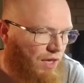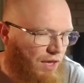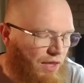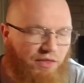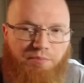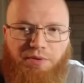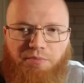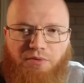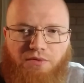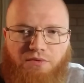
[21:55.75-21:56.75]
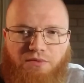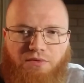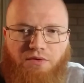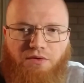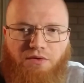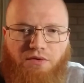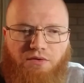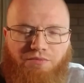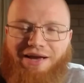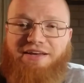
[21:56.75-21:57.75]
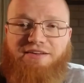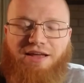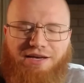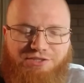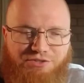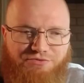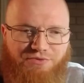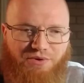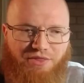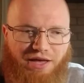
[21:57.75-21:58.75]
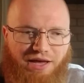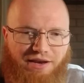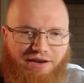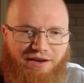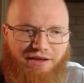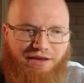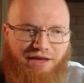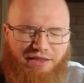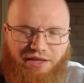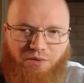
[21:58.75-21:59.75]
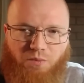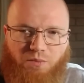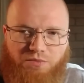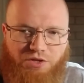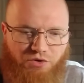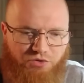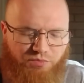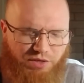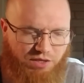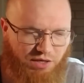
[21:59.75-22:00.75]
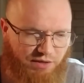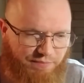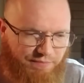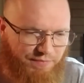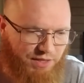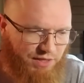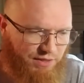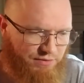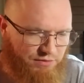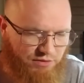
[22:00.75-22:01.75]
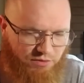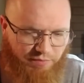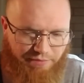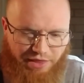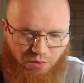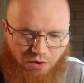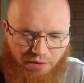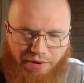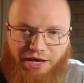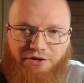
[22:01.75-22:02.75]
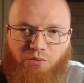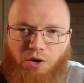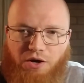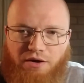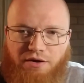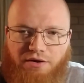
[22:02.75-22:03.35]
And then people recognize you for that, and they, you know, you become, you know, maybe they want to buy your work,